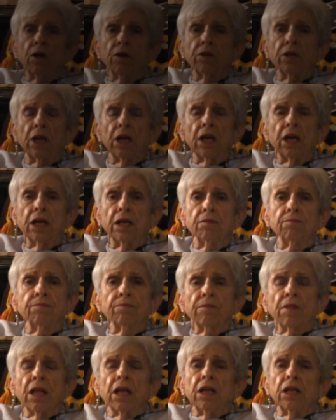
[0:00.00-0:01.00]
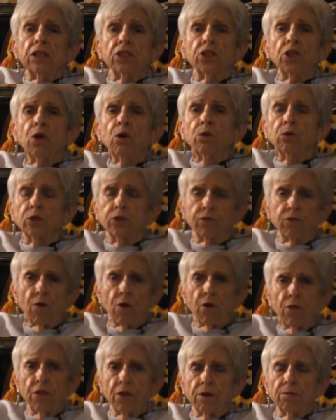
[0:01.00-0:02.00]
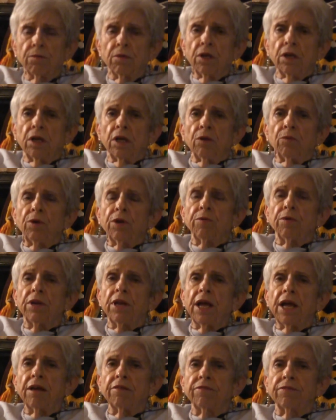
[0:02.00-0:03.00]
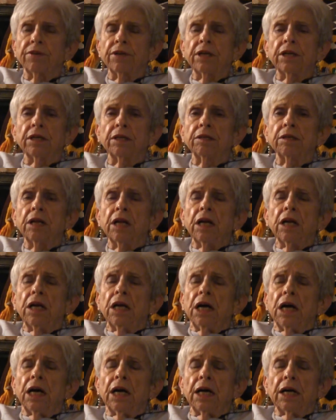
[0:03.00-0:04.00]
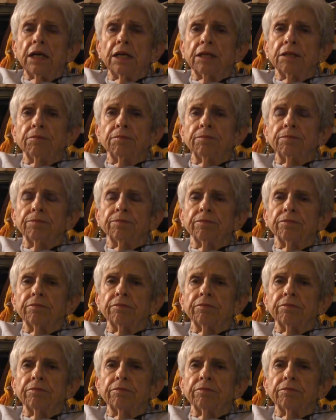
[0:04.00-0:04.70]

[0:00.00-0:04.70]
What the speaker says: on shows for them. We would have them